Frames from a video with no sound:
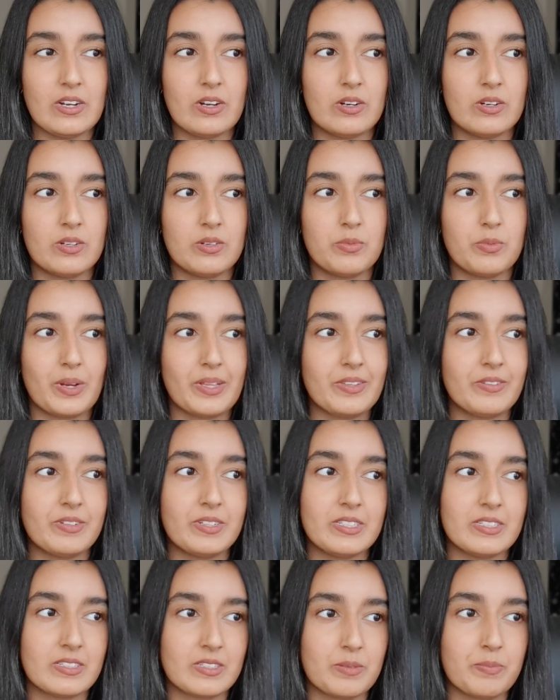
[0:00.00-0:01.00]
on whether
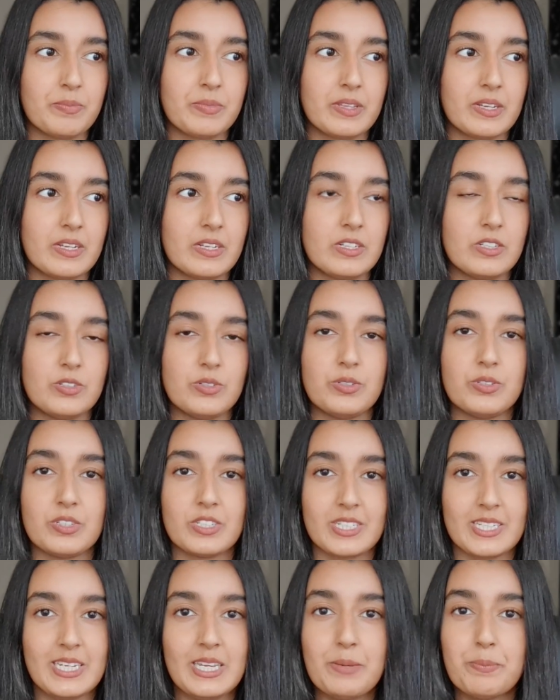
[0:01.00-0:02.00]
it's something you
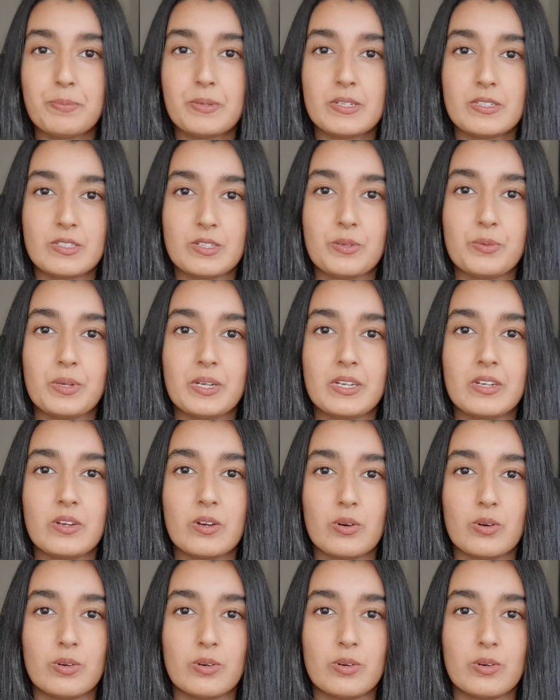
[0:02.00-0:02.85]
should keep pursuing